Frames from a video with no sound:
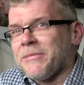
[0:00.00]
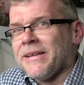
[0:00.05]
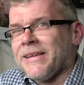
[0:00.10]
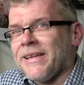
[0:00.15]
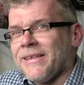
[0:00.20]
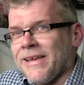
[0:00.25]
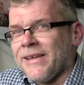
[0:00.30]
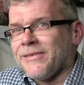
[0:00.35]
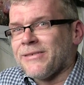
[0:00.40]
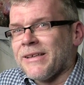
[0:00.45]
I mean,
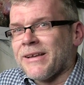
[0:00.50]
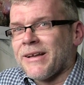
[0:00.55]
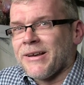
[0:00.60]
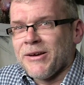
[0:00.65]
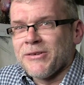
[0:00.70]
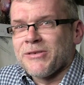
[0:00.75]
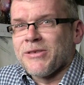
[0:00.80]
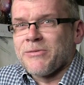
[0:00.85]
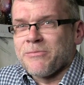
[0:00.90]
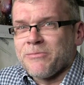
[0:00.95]
it, it's in
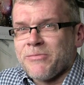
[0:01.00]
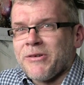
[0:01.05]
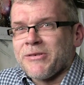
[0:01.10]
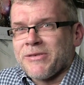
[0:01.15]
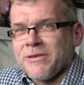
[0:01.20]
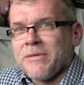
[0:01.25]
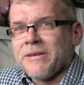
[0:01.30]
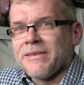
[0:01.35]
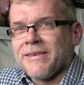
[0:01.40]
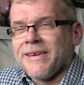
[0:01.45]
closest
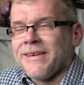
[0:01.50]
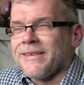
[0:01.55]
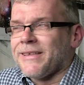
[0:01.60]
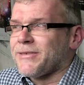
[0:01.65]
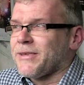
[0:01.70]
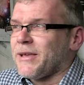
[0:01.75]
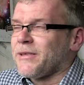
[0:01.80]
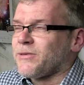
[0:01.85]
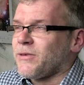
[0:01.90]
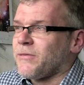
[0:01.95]
proximity in the
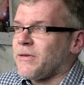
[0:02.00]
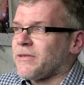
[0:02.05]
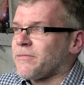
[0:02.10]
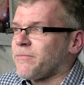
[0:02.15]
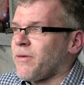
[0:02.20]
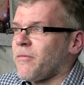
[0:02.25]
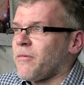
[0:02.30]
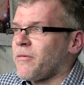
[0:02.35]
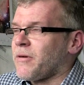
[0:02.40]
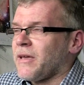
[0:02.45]
sense of it's
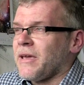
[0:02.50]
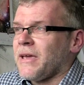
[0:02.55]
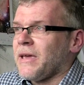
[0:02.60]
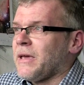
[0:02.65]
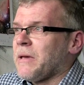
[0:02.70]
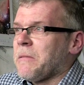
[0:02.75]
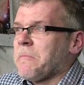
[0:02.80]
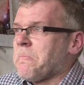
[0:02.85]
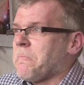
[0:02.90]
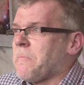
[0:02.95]
probably